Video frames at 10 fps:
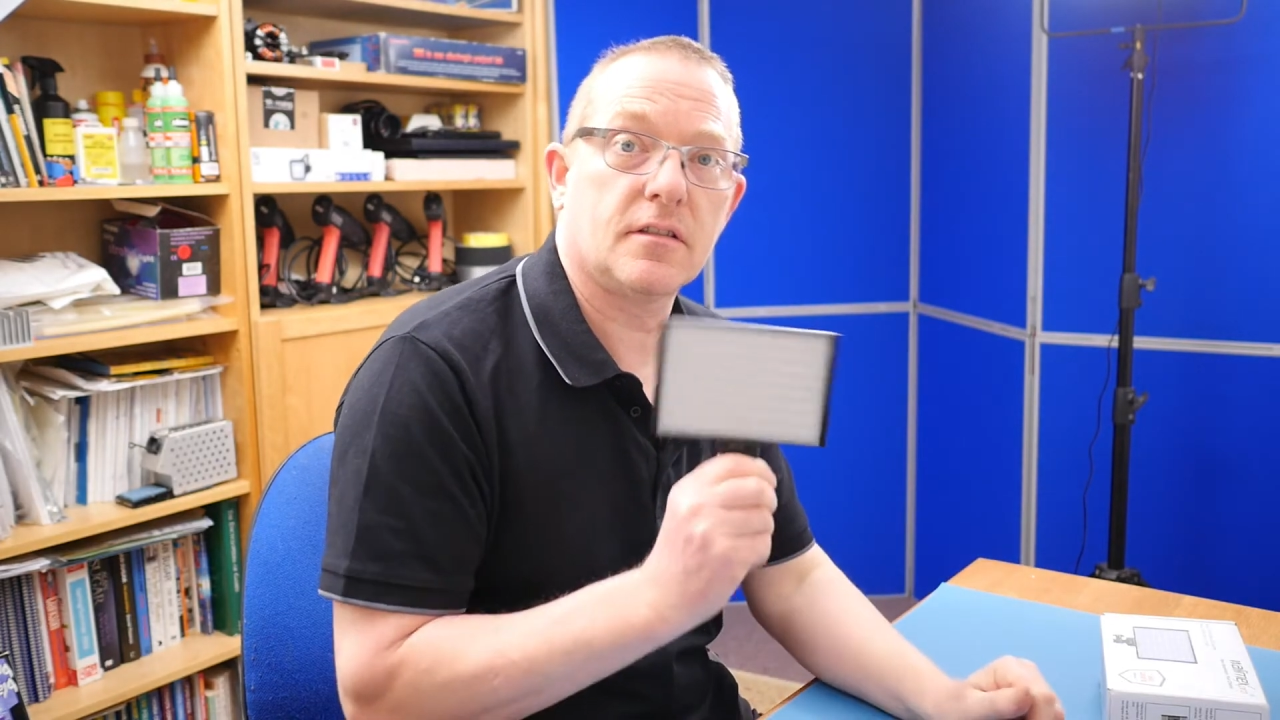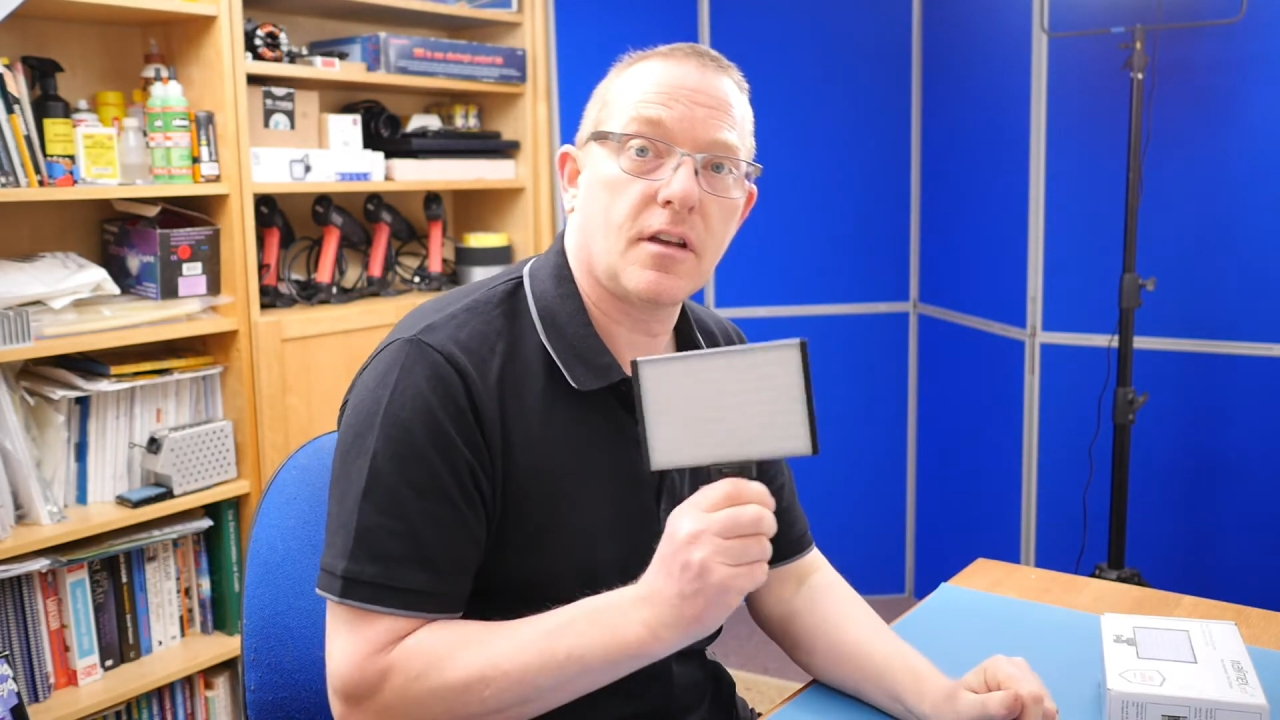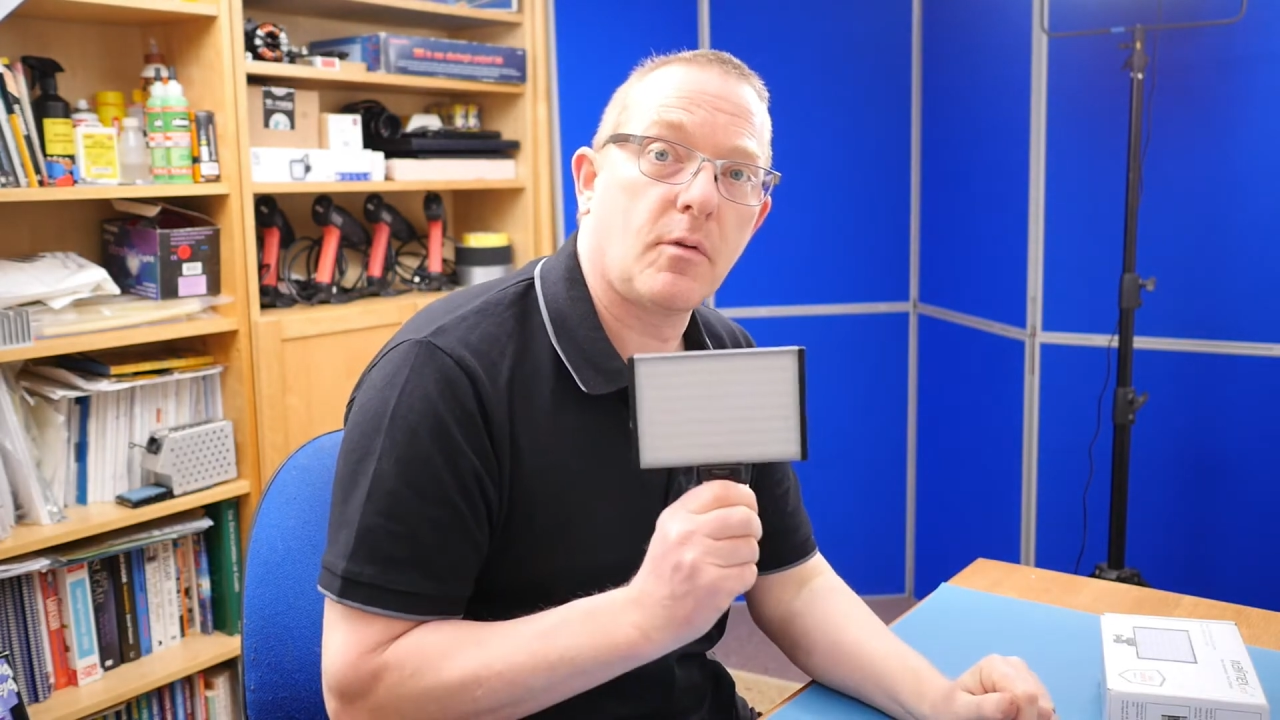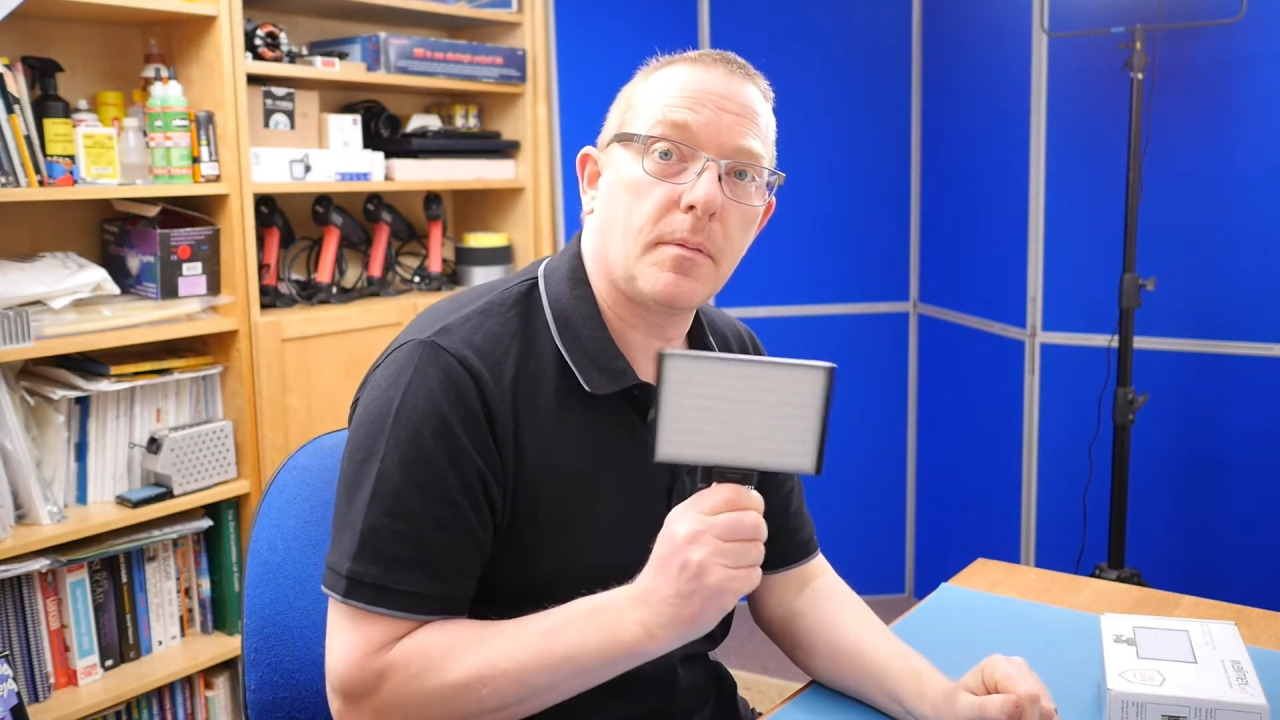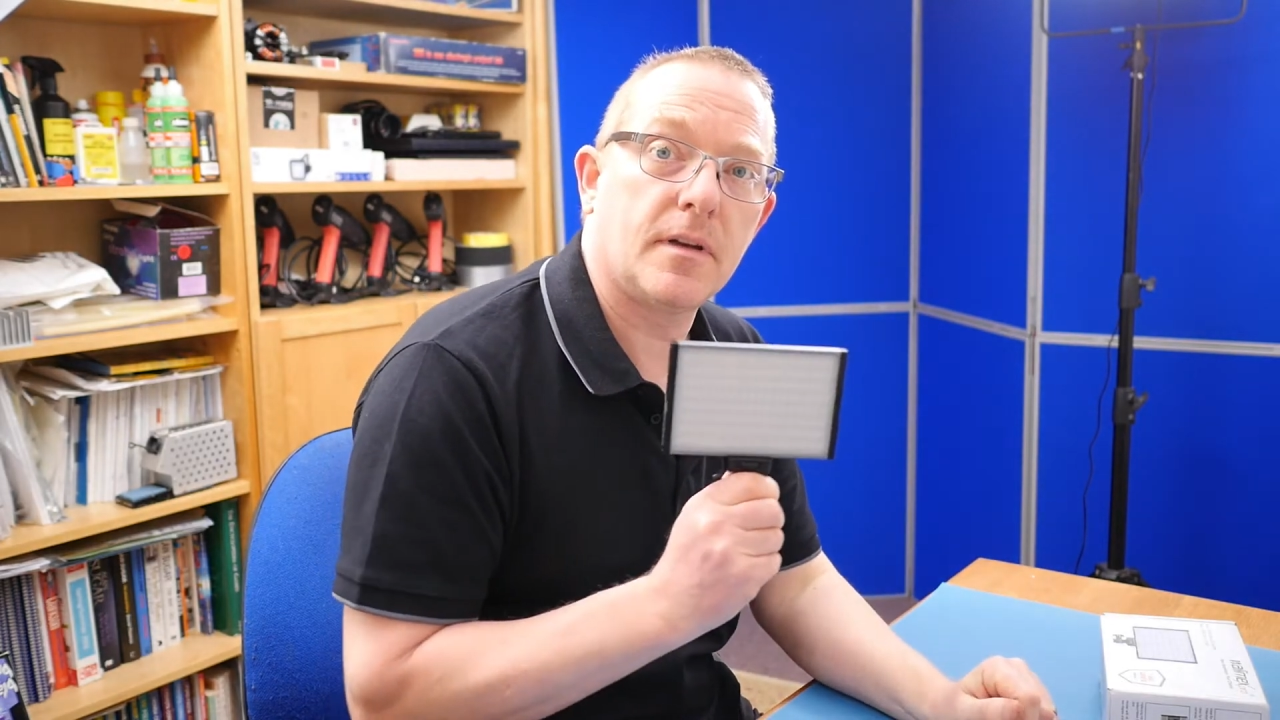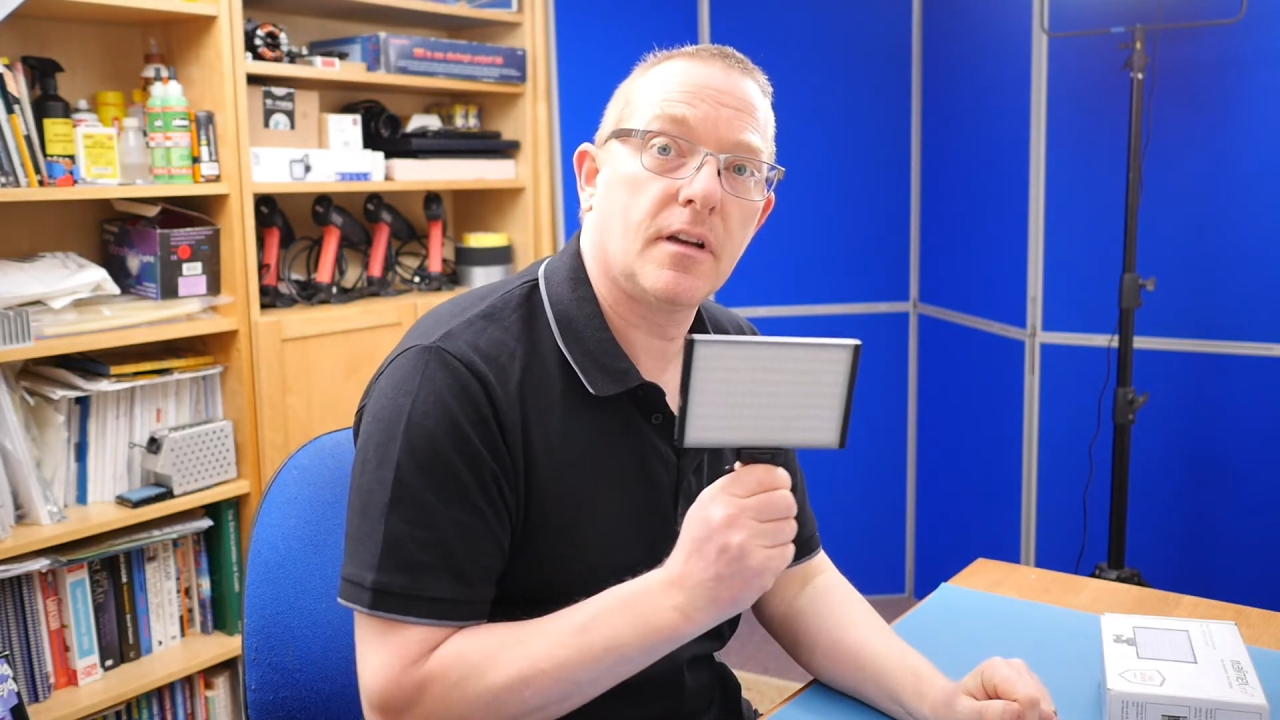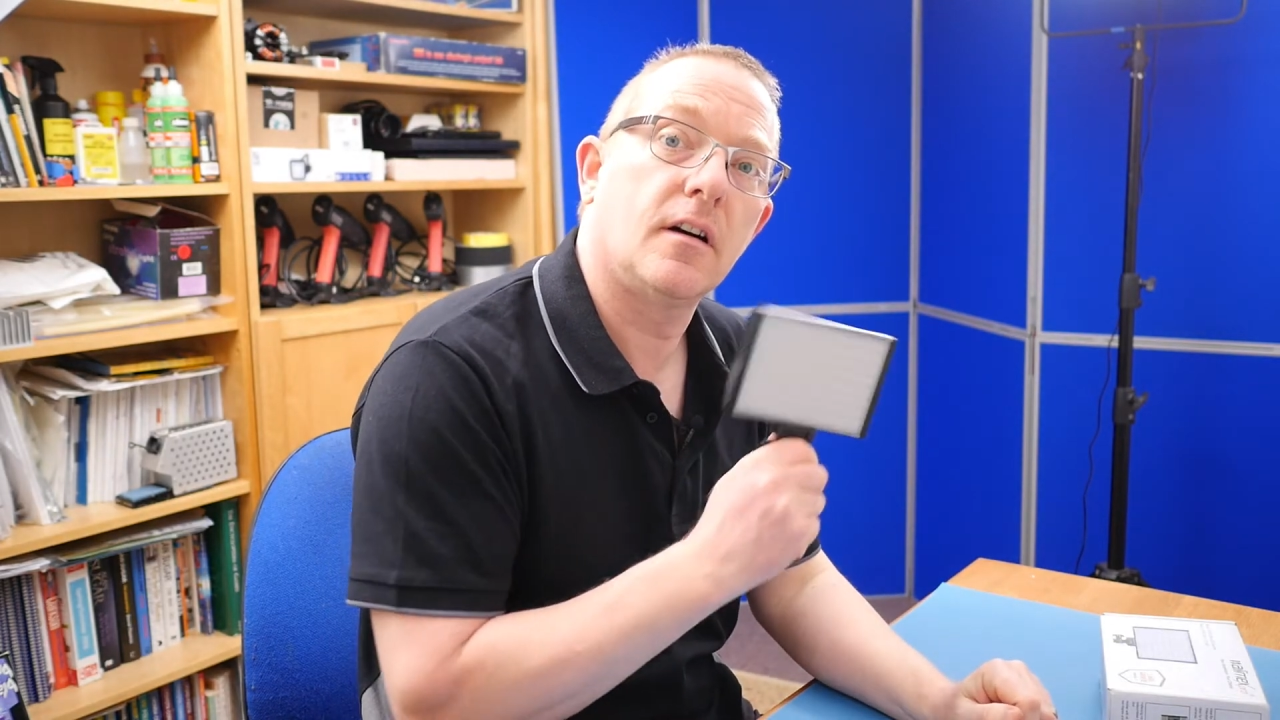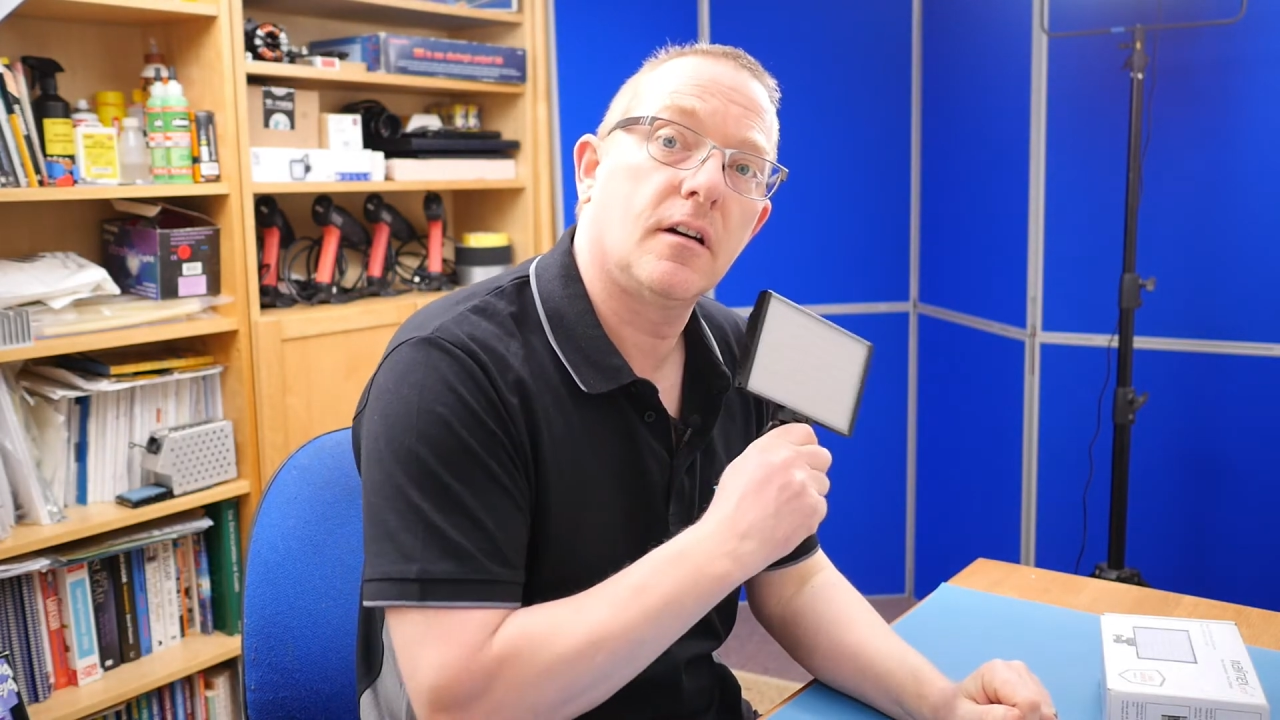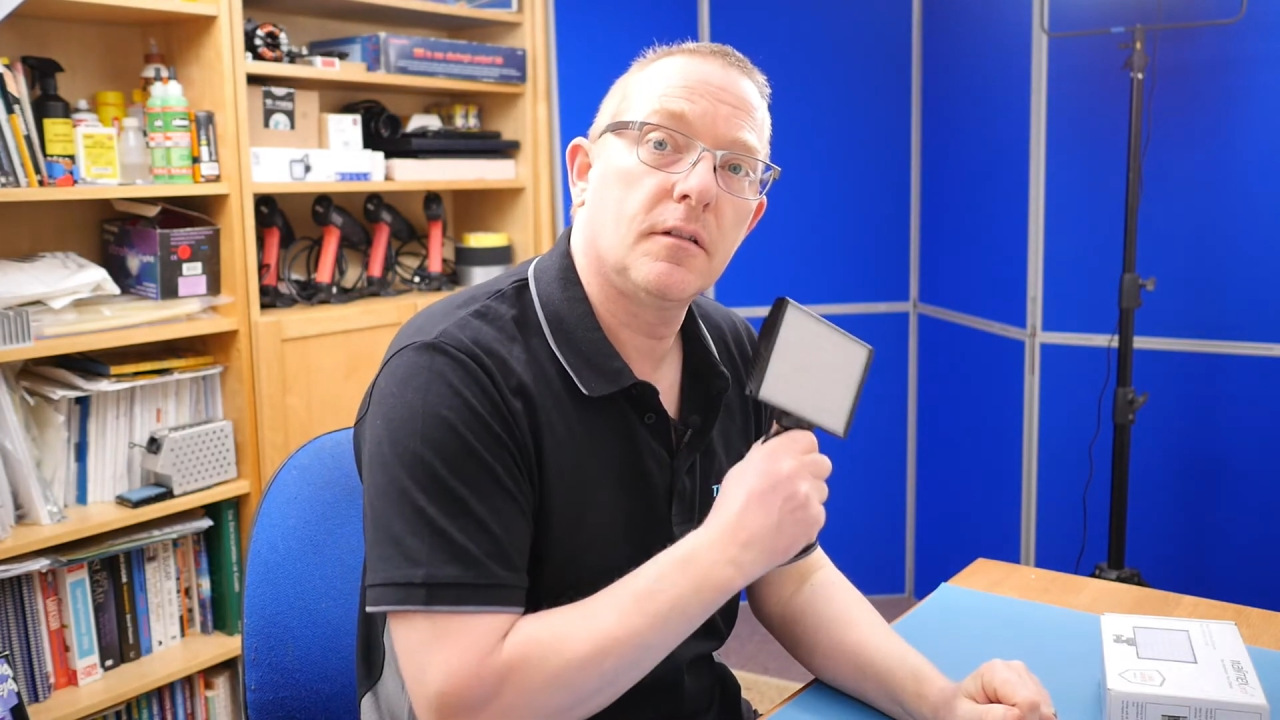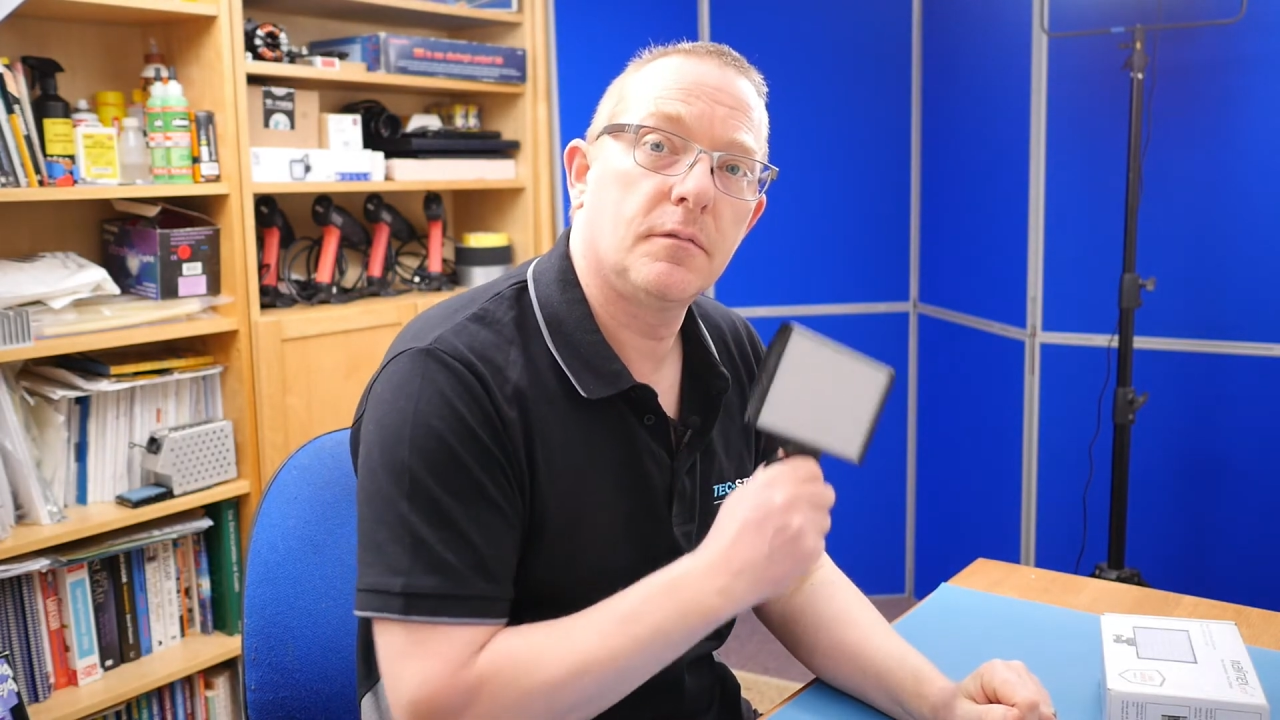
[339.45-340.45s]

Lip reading: to go up in our